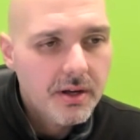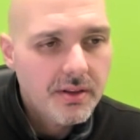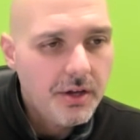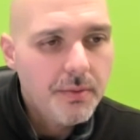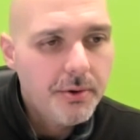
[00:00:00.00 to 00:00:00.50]

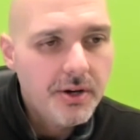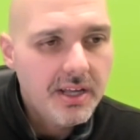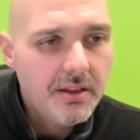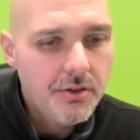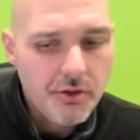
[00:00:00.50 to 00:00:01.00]
that you're putting
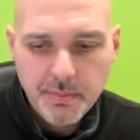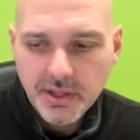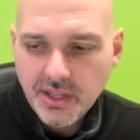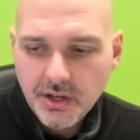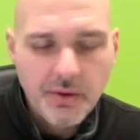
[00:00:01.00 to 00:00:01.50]
into just
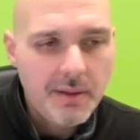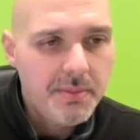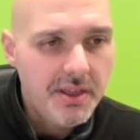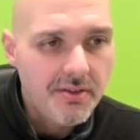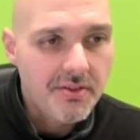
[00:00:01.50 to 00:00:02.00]
building a great
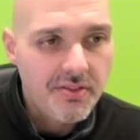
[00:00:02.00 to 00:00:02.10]
business?